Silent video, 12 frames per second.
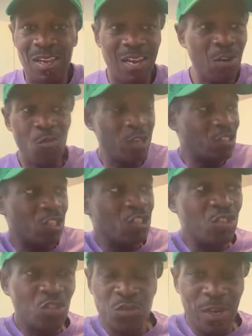I don't want your
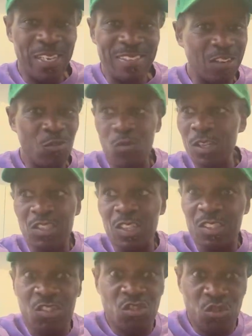trees. I don't want
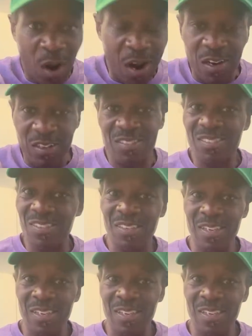your drugs.